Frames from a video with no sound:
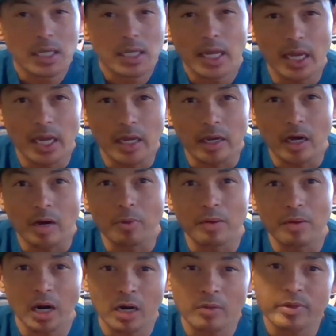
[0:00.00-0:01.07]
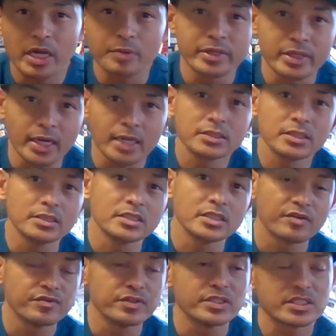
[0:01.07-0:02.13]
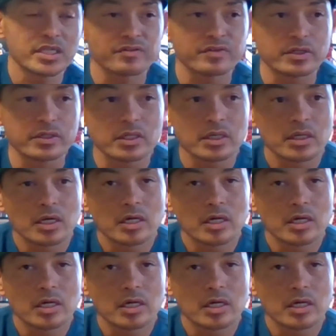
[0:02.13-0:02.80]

and uh, my mom came in 1977